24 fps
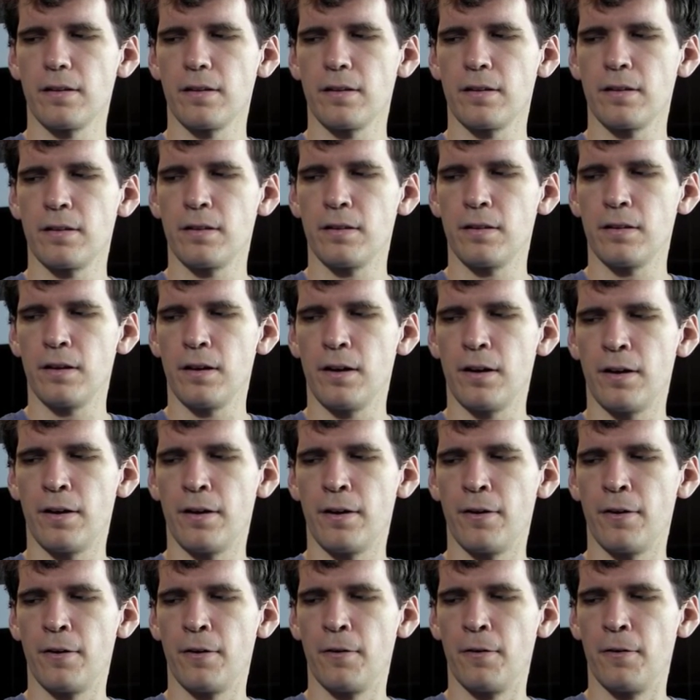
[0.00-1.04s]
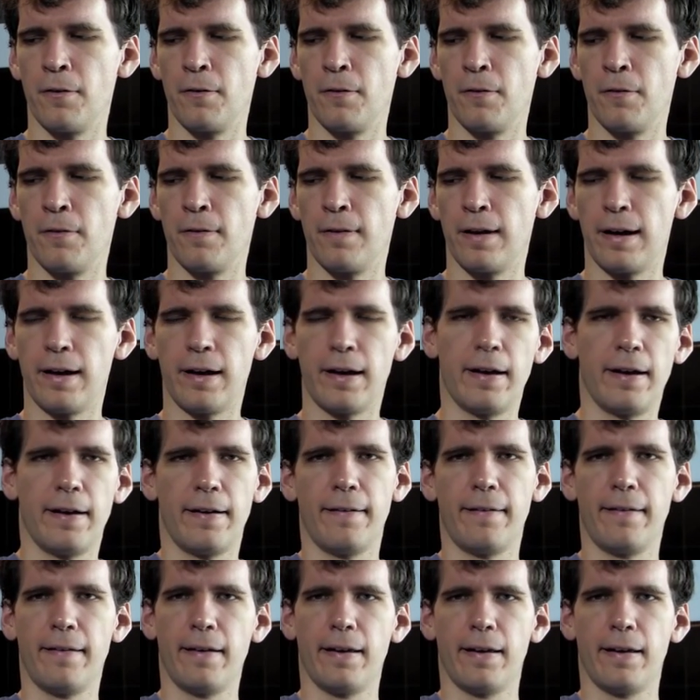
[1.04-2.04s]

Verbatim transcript: so uh,